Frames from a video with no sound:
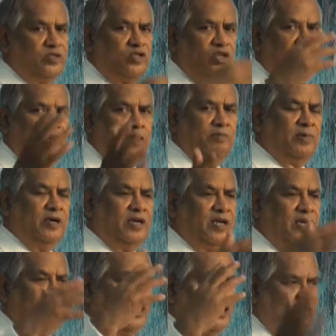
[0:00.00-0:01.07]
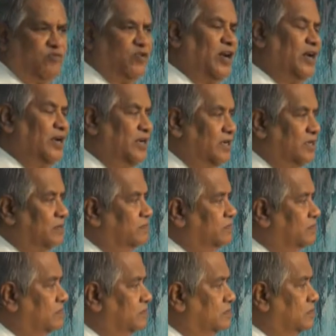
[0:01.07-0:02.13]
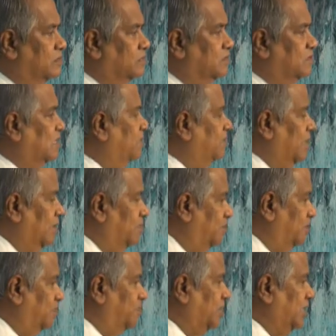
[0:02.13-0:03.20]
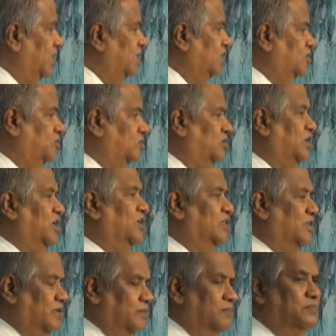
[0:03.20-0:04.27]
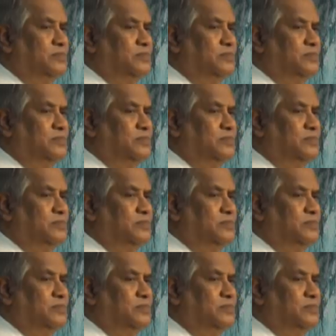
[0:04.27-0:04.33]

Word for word: Simon and his friend, they may be praying together.